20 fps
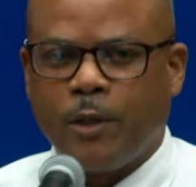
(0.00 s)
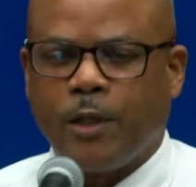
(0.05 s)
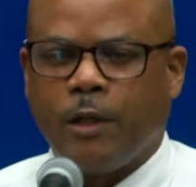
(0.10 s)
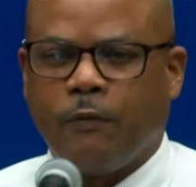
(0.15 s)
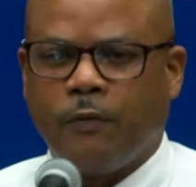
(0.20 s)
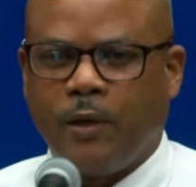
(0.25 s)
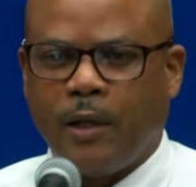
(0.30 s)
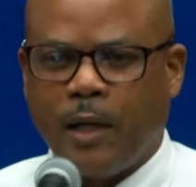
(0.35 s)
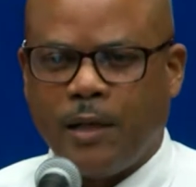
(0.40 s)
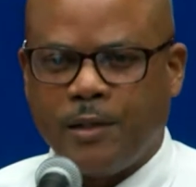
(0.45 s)
your
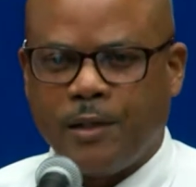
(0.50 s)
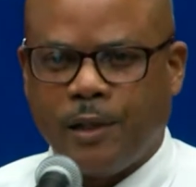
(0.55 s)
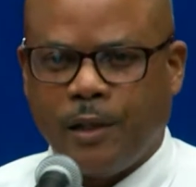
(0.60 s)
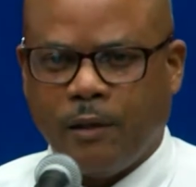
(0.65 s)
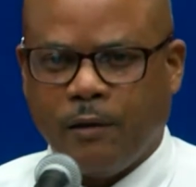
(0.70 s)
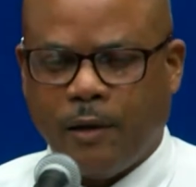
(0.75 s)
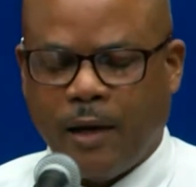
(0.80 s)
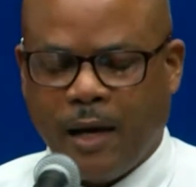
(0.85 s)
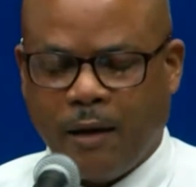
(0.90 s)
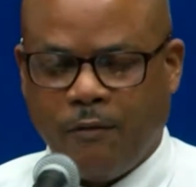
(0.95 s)
financial
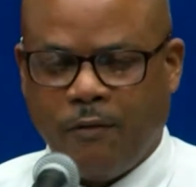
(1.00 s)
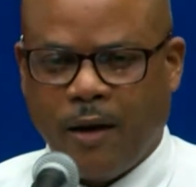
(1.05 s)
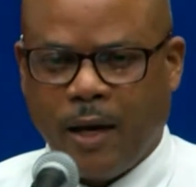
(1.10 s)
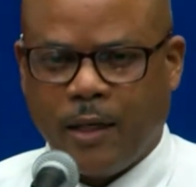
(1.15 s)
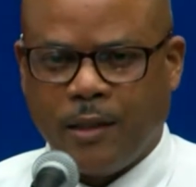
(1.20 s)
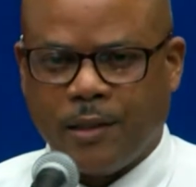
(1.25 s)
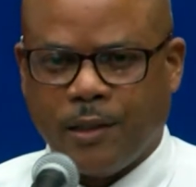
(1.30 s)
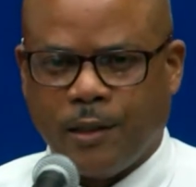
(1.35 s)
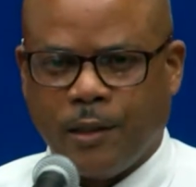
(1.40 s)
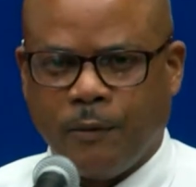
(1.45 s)

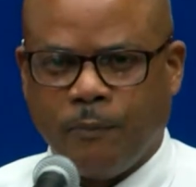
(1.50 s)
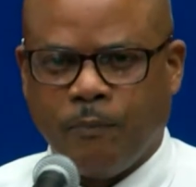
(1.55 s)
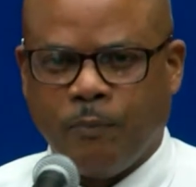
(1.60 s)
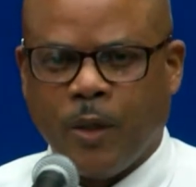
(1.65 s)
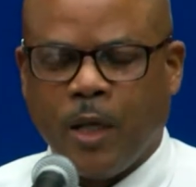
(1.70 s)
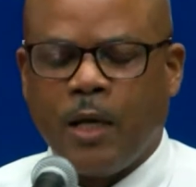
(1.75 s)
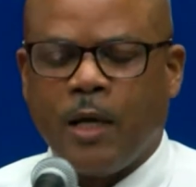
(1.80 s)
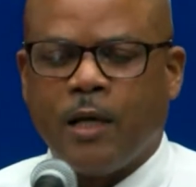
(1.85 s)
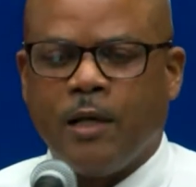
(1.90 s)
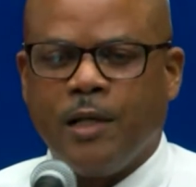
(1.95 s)
advisor,
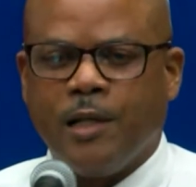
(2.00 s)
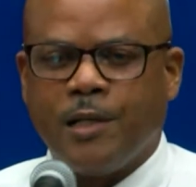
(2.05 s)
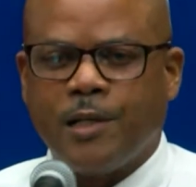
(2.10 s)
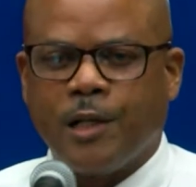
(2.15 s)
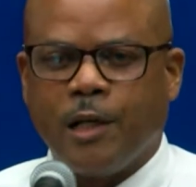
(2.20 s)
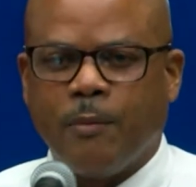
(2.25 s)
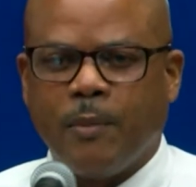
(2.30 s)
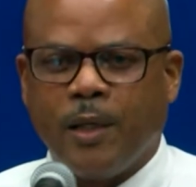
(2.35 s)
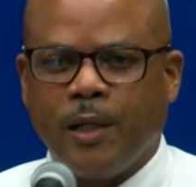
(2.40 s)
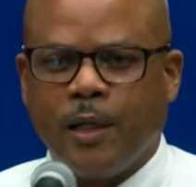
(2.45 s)

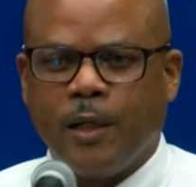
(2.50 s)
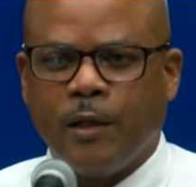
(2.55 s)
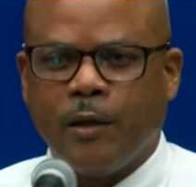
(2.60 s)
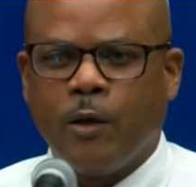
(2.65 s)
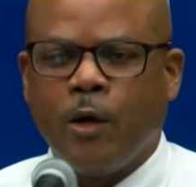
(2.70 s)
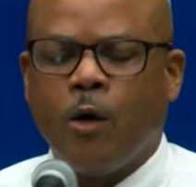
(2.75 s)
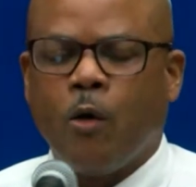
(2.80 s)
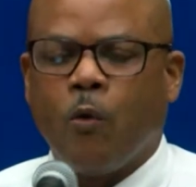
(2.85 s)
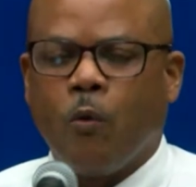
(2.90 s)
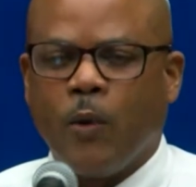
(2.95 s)
determining
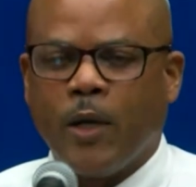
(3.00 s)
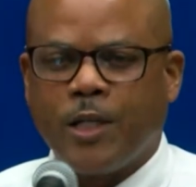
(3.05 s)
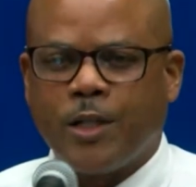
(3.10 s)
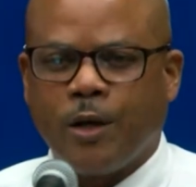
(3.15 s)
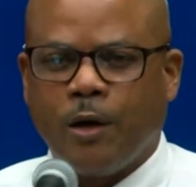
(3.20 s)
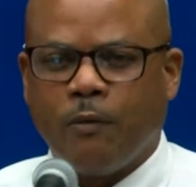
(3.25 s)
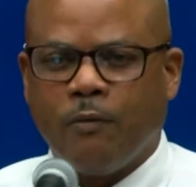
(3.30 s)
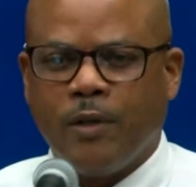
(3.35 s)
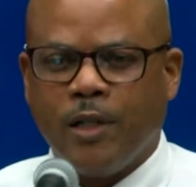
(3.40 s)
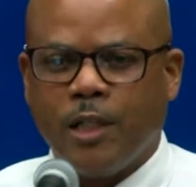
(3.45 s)
which
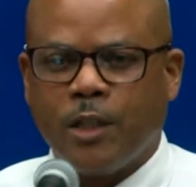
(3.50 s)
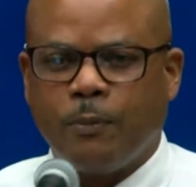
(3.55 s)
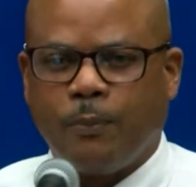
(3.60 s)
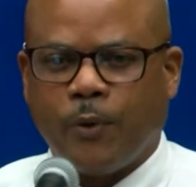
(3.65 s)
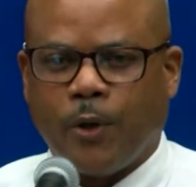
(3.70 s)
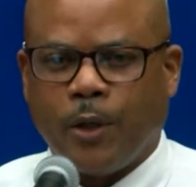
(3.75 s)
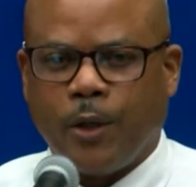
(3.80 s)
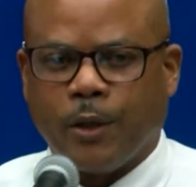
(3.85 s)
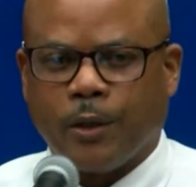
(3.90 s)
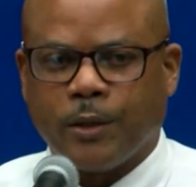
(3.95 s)
of these
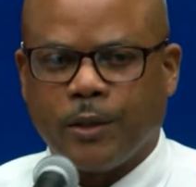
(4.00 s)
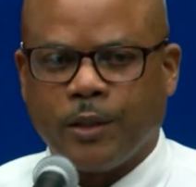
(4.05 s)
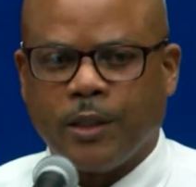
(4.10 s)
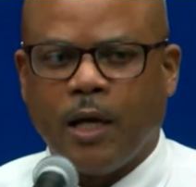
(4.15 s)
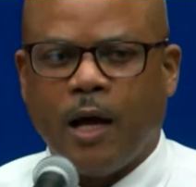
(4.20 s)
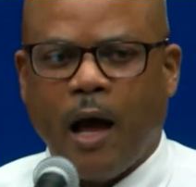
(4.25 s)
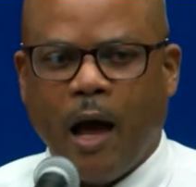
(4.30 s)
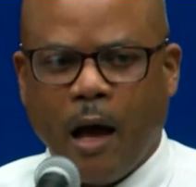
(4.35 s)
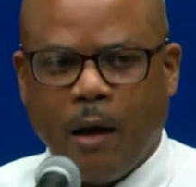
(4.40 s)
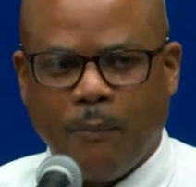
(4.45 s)
products
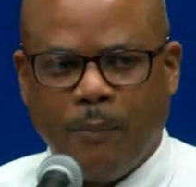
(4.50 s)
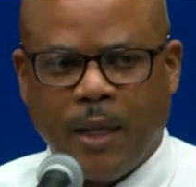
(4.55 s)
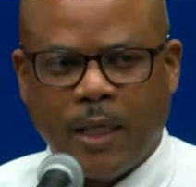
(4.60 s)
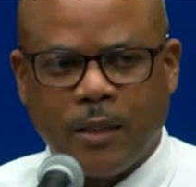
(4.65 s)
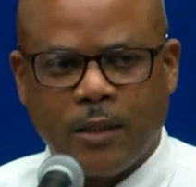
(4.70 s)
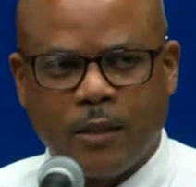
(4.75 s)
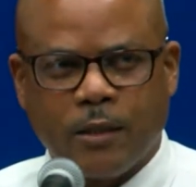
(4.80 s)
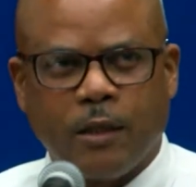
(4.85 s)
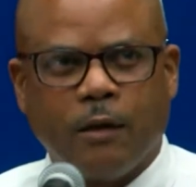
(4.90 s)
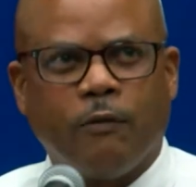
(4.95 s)
are
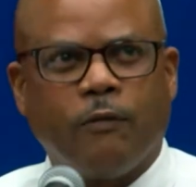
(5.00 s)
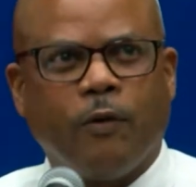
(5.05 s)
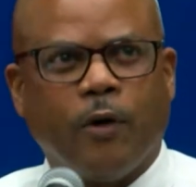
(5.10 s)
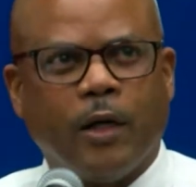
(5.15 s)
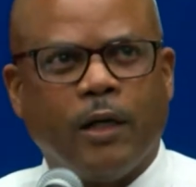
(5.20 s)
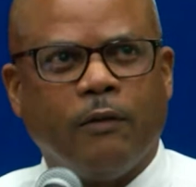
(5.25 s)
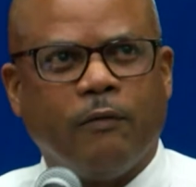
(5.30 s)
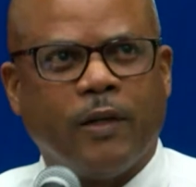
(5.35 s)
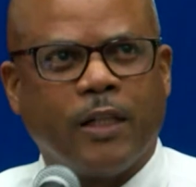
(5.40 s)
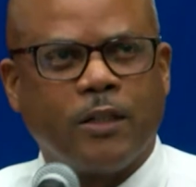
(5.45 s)
best for
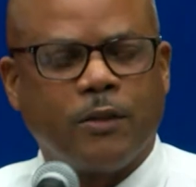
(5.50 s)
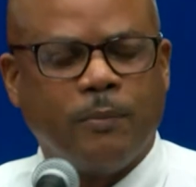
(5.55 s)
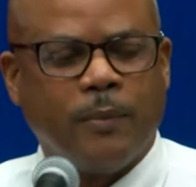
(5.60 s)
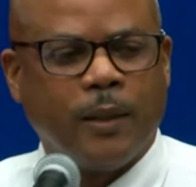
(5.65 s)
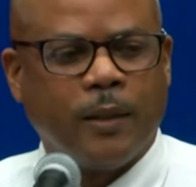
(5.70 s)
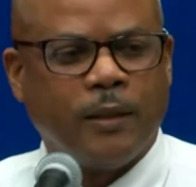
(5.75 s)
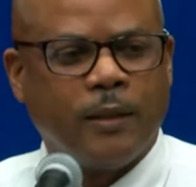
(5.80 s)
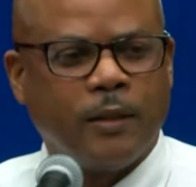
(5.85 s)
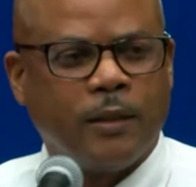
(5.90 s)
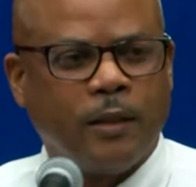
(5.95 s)

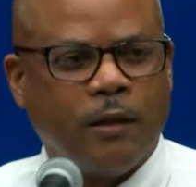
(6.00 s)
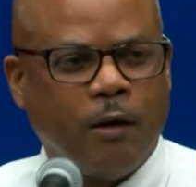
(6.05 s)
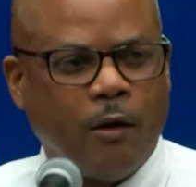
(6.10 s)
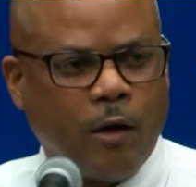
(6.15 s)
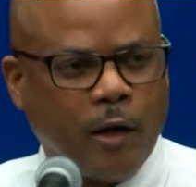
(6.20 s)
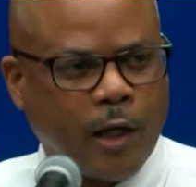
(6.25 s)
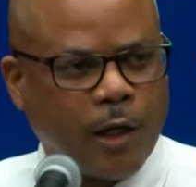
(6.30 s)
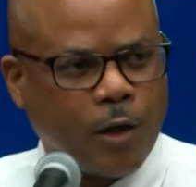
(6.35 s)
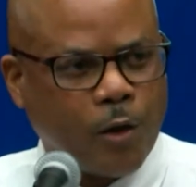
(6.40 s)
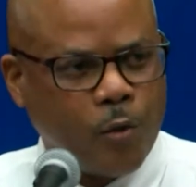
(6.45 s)
investment or
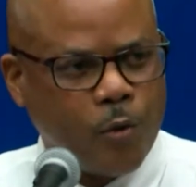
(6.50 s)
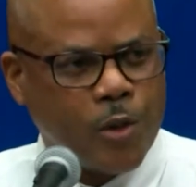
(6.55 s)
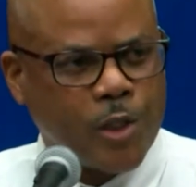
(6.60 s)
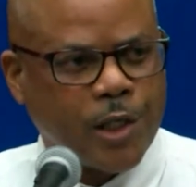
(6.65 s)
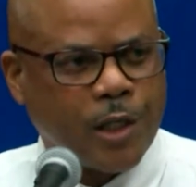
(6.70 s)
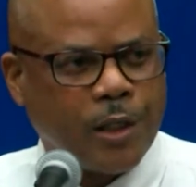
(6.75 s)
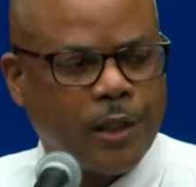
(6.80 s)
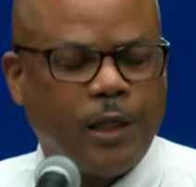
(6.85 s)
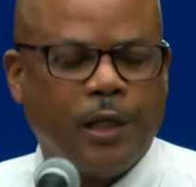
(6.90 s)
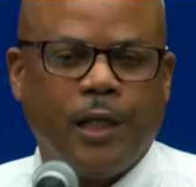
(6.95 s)

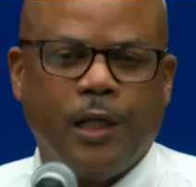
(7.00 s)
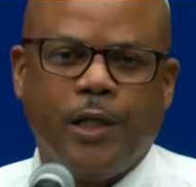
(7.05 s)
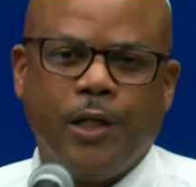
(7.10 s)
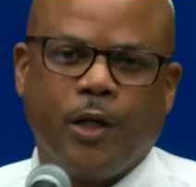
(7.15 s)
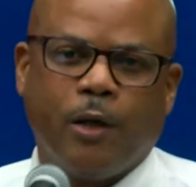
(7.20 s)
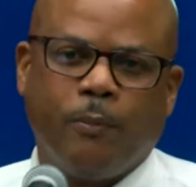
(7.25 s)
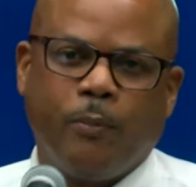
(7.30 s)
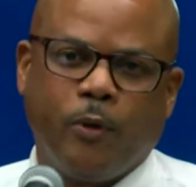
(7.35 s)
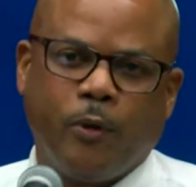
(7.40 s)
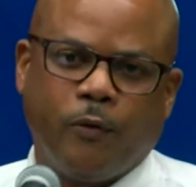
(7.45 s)
inclusion in
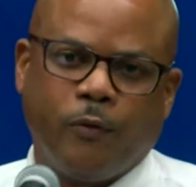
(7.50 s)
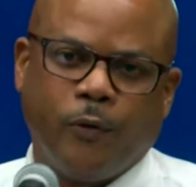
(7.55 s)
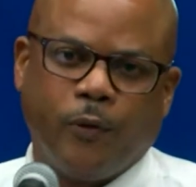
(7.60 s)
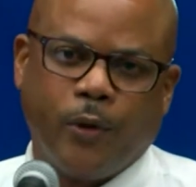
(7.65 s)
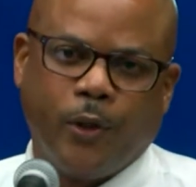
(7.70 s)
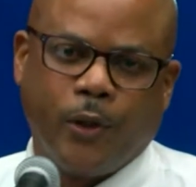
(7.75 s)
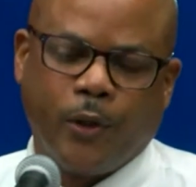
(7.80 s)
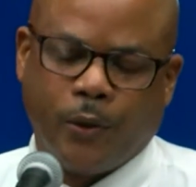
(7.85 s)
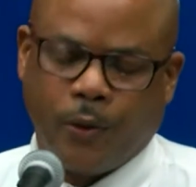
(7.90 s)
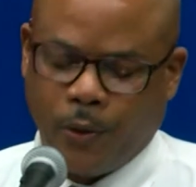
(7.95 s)
your
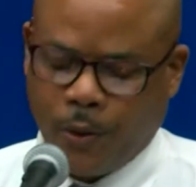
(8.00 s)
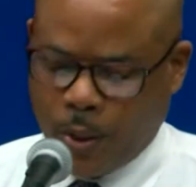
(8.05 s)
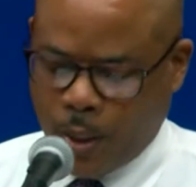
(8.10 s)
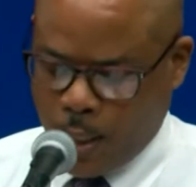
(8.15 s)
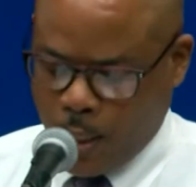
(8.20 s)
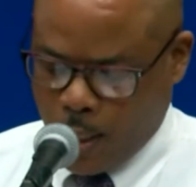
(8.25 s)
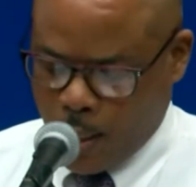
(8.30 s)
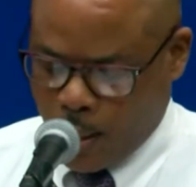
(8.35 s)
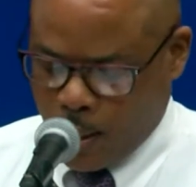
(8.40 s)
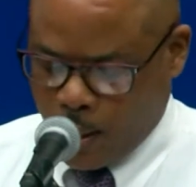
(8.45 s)
portfolio.
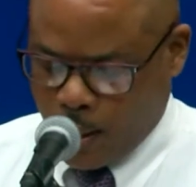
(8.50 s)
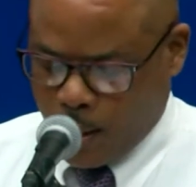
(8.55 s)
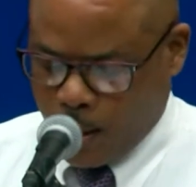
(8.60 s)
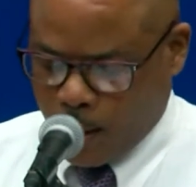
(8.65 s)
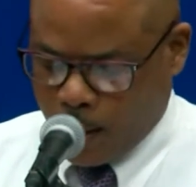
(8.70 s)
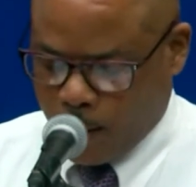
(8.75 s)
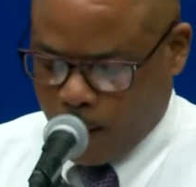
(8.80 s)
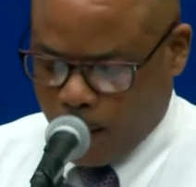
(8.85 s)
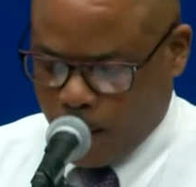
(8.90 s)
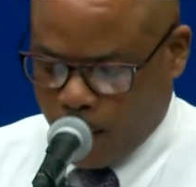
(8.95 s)

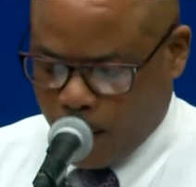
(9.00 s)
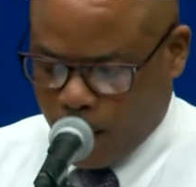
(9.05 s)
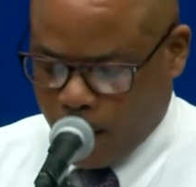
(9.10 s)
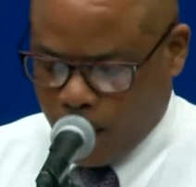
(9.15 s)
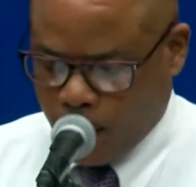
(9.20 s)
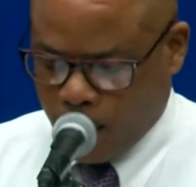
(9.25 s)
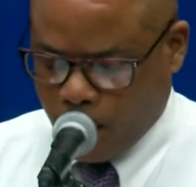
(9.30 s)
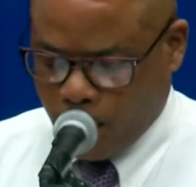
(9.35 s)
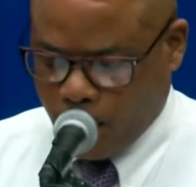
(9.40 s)
The